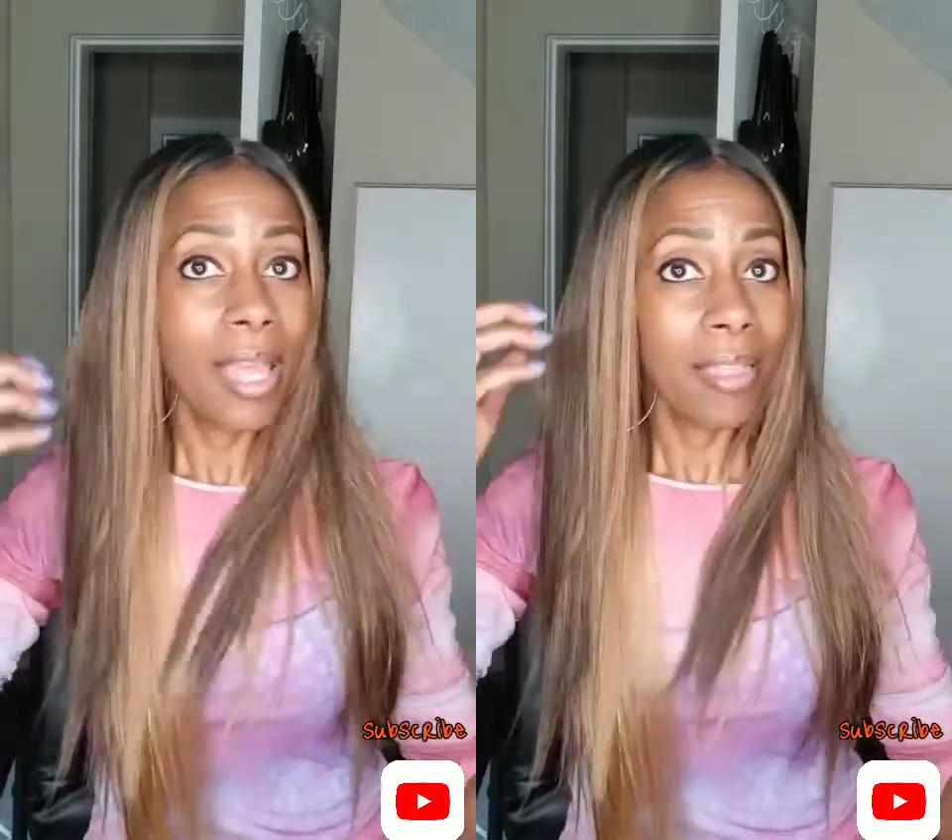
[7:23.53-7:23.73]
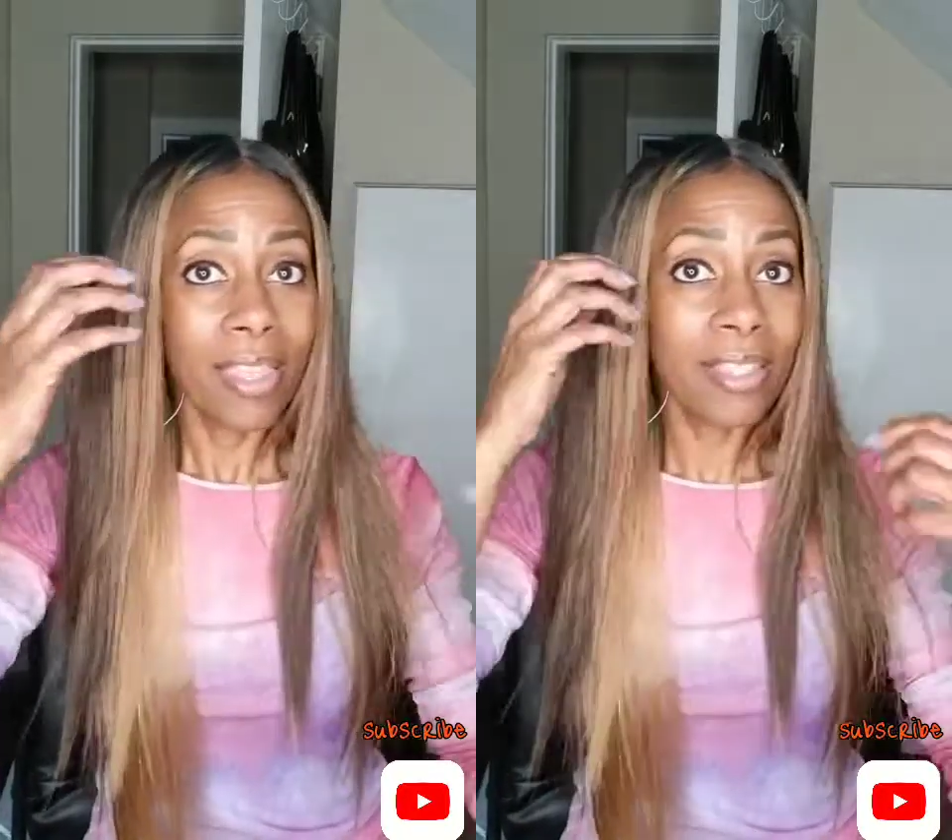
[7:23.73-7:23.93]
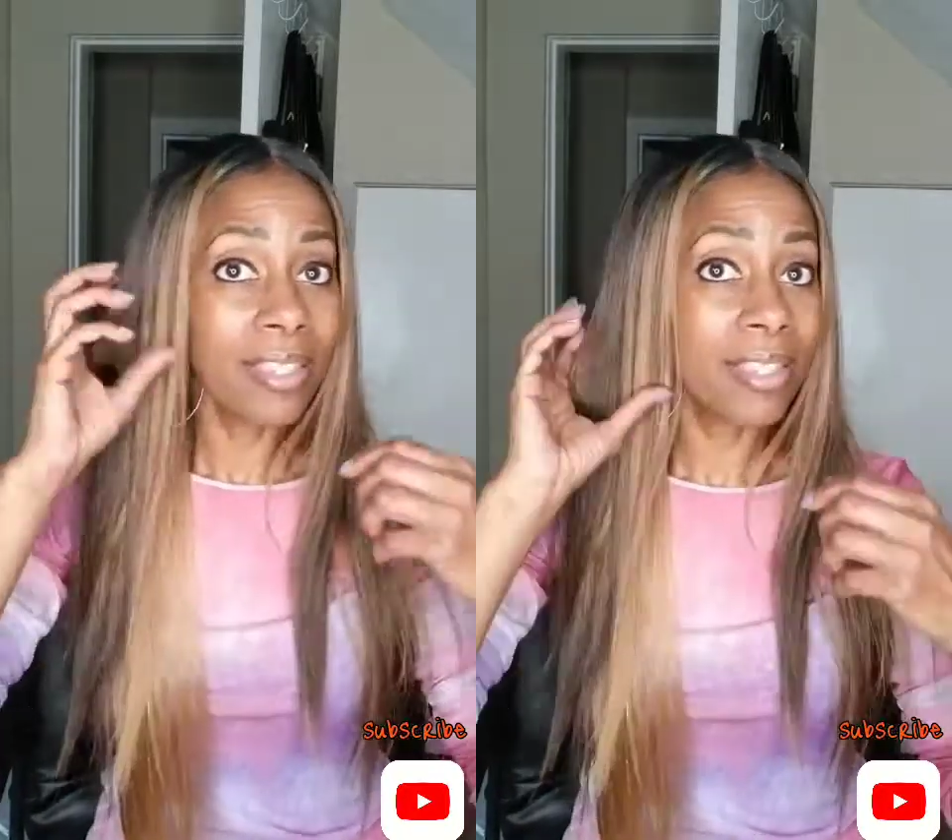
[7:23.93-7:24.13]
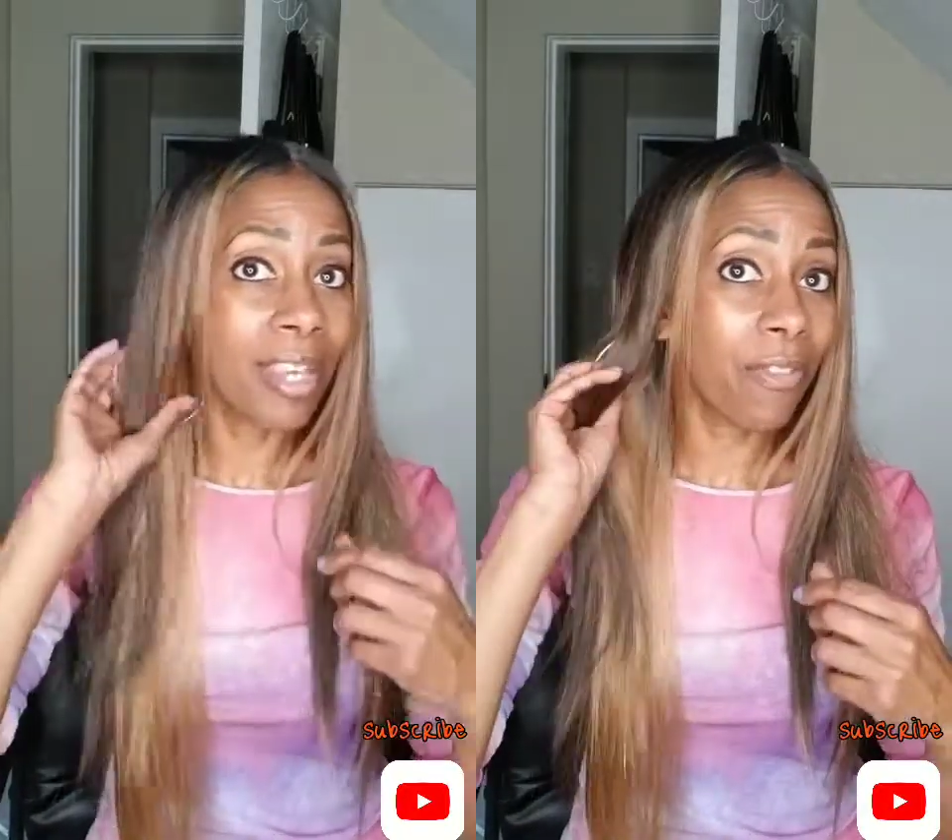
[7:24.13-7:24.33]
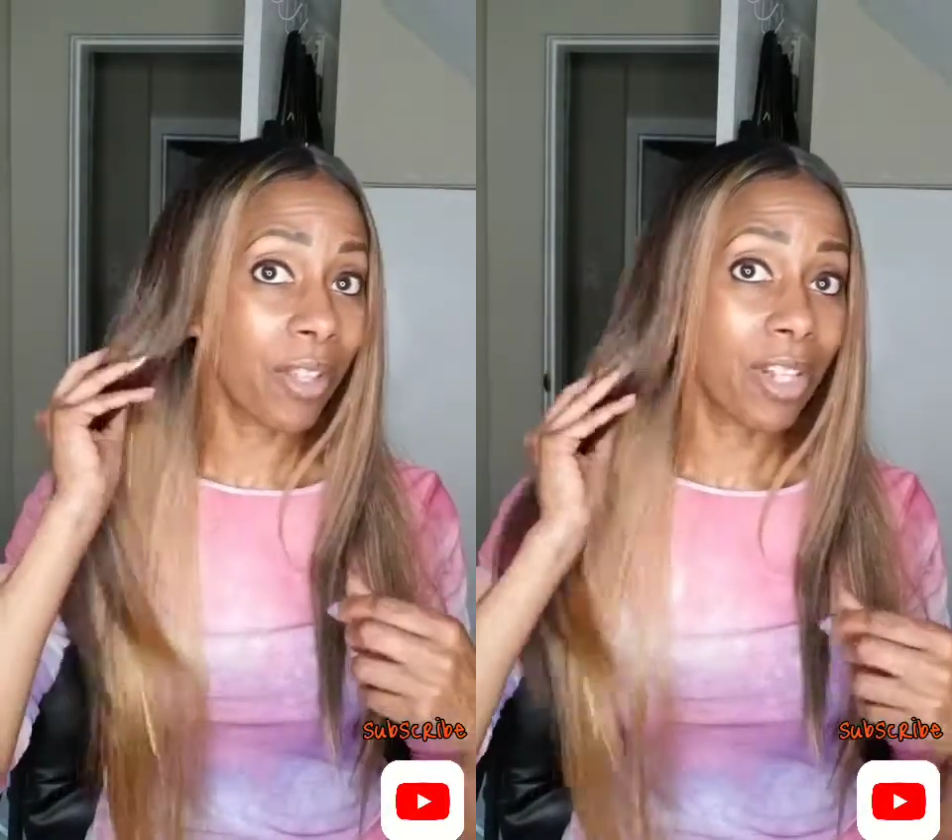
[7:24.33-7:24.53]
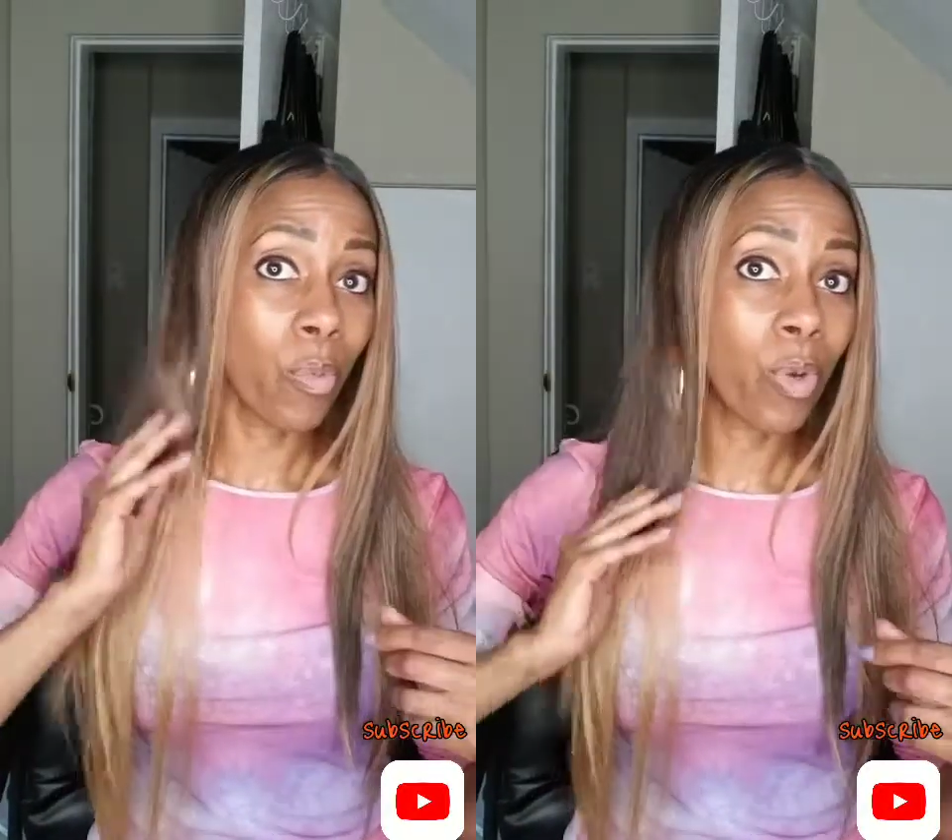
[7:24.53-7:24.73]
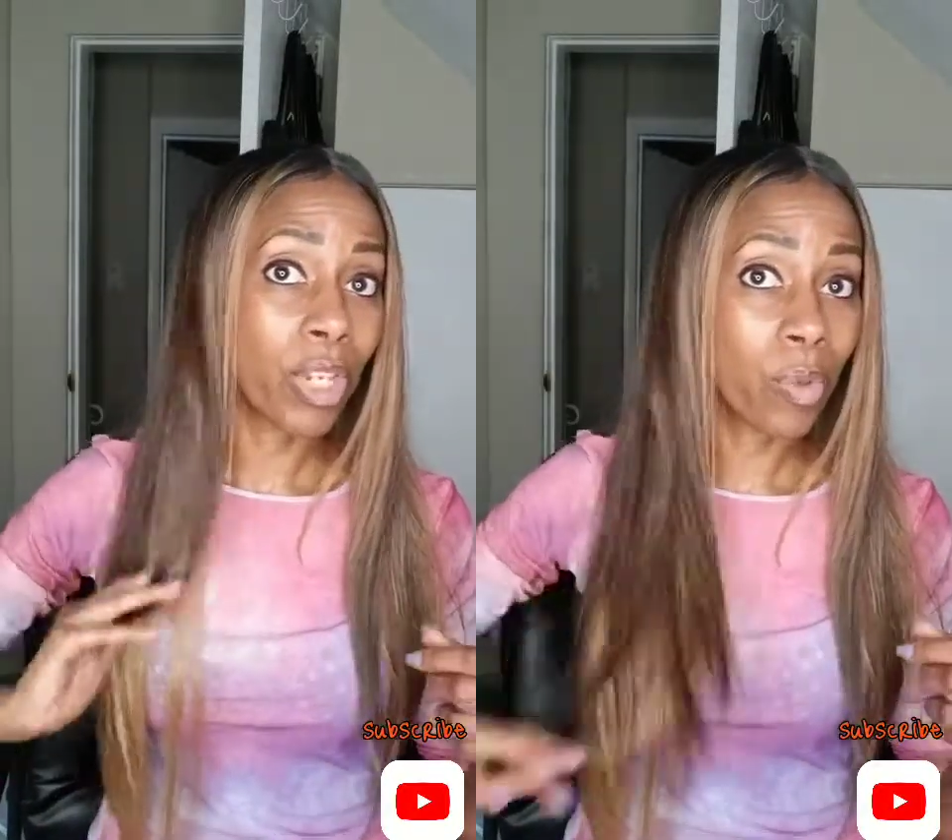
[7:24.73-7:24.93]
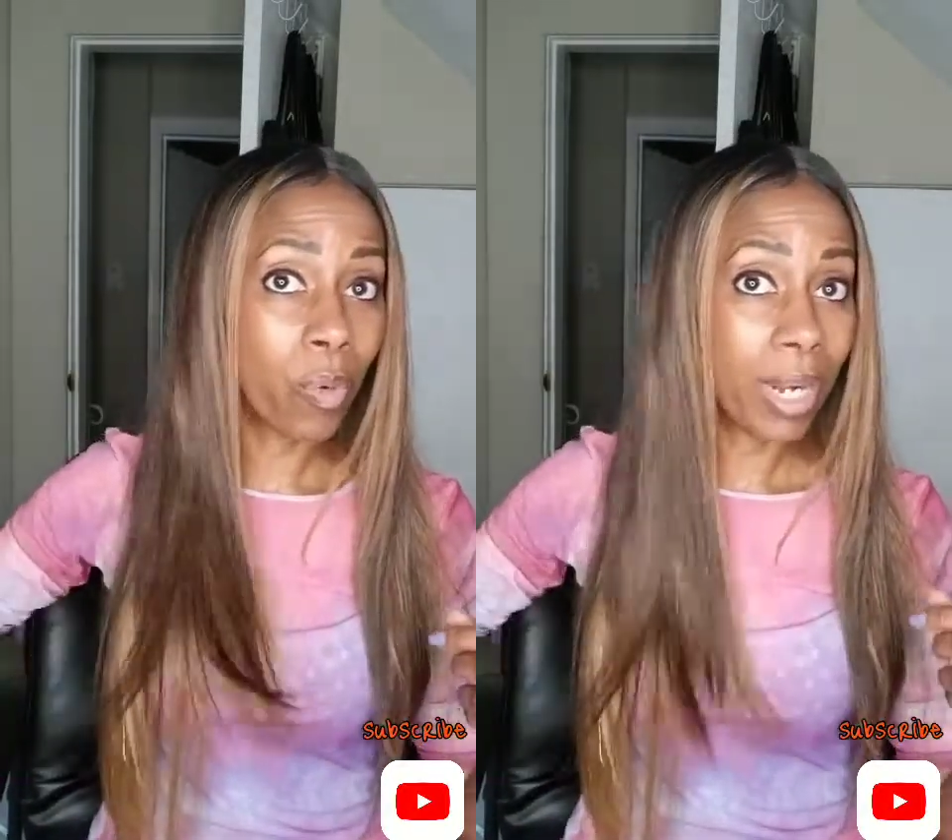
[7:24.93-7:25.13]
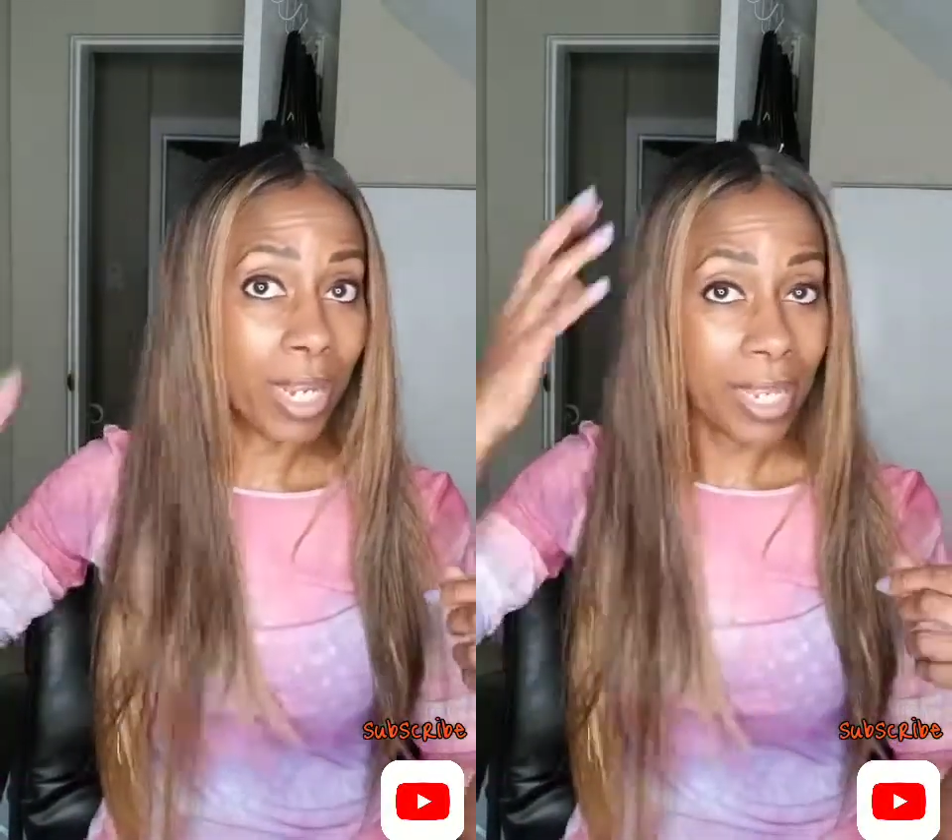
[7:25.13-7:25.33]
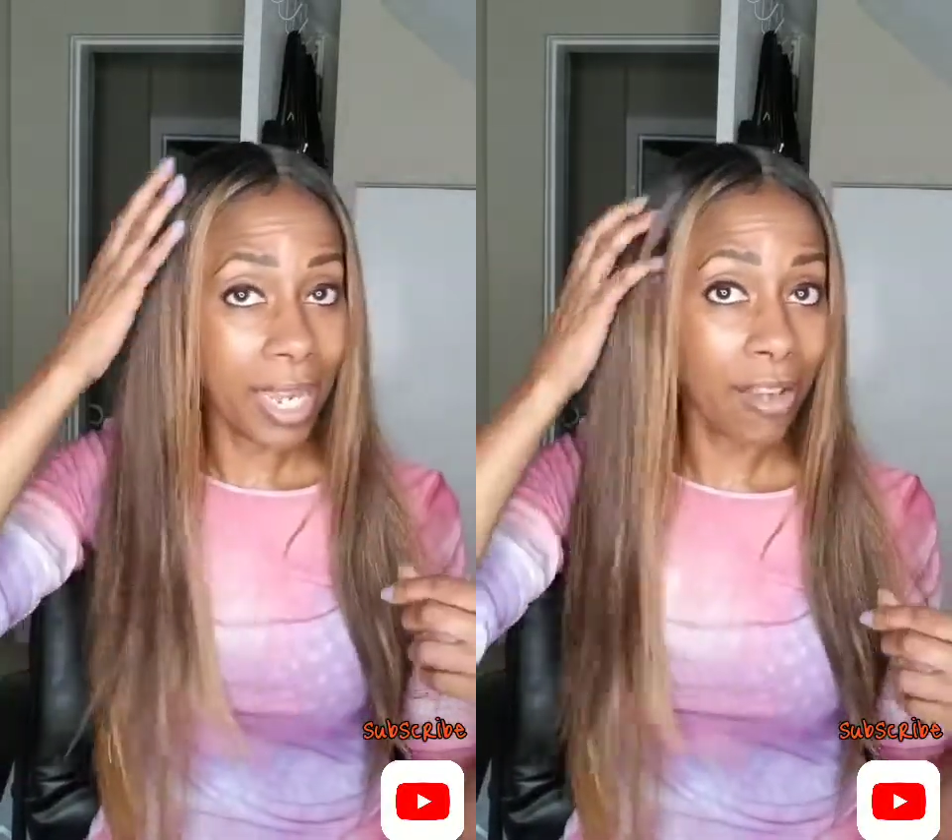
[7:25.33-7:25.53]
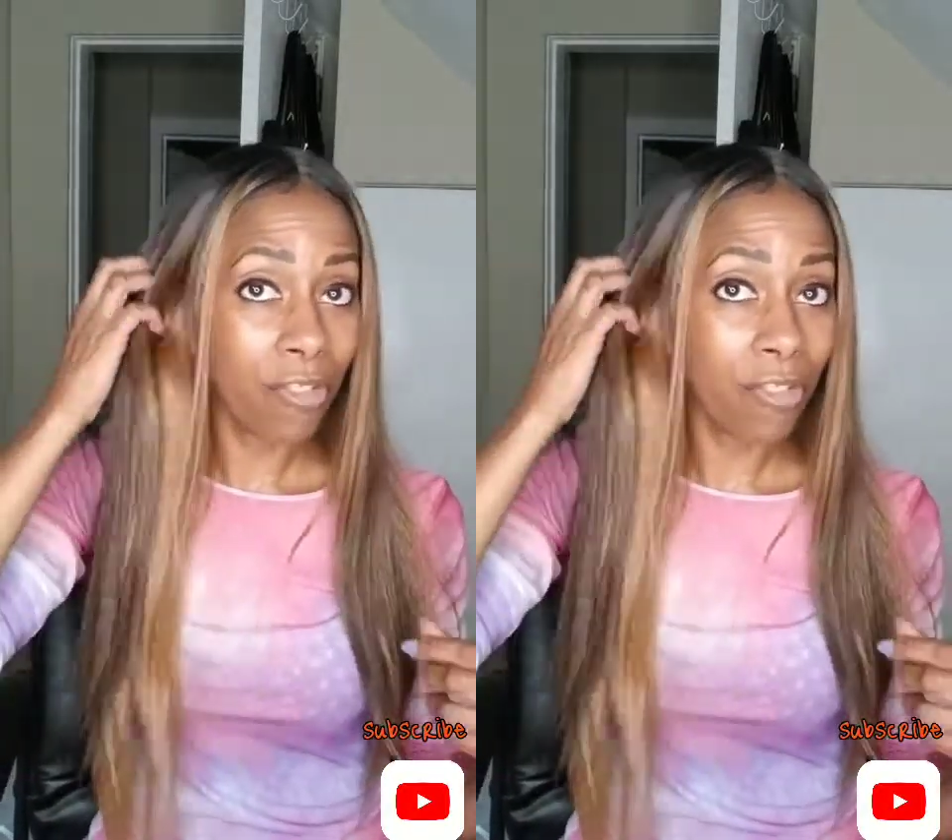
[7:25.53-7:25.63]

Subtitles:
this is definitely the wig you want to get.